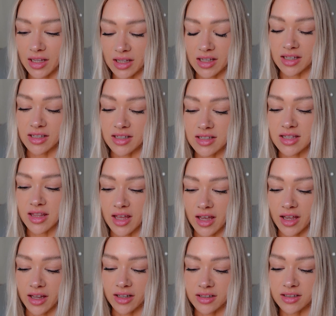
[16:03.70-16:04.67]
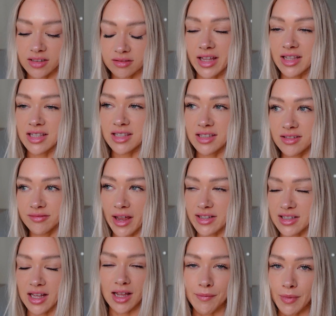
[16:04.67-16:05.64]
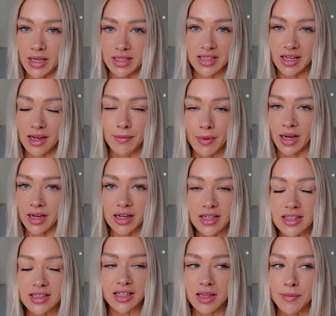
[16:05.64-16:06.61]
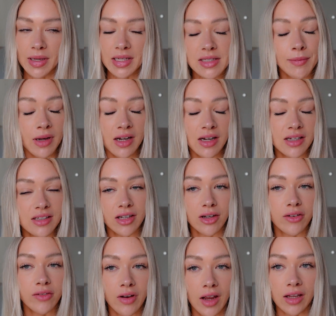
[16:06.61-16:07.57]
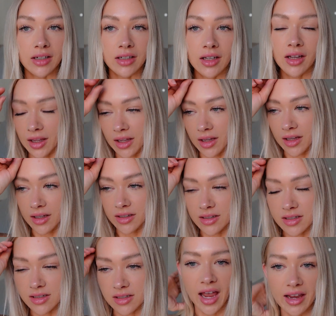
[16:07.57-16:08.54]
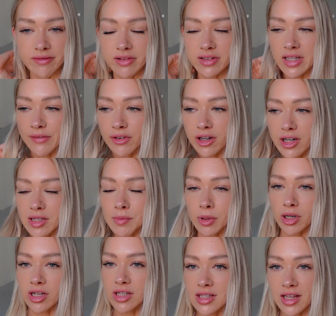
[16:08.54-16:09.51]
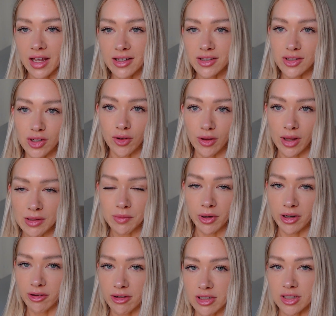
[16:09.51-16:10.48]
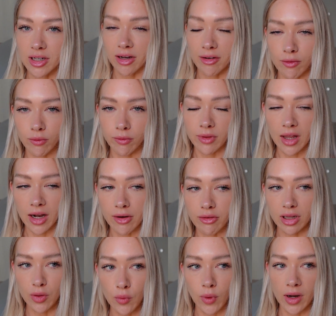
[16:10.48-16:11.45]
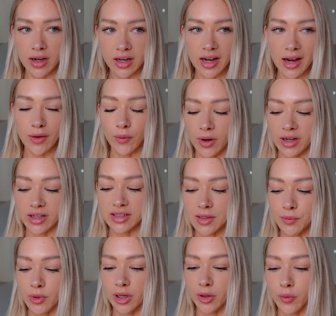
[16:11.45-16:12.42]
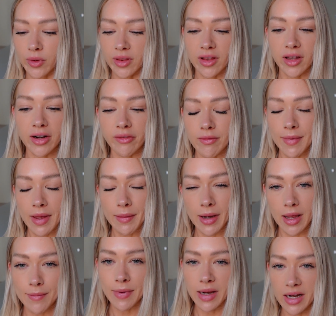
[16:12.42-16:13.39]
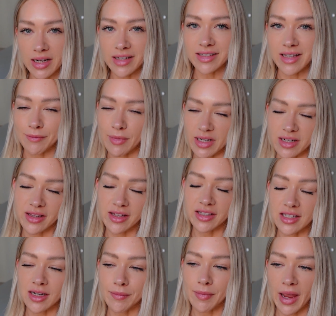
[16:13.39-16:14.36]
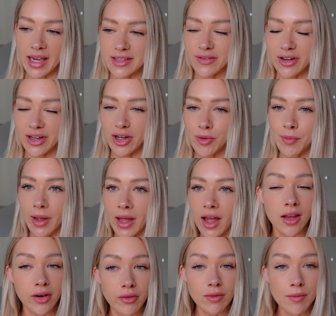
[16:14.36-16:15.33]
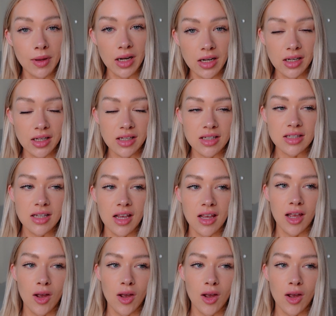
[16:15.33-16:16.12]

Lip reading: is that it has amazing amenities, like the best amenities I could find. And I just never experienced that. So that's part of the reason that I really wanted it. I wanted somewhere with a lot of amenities. I mentioned this in a past video, but a lot of amenities,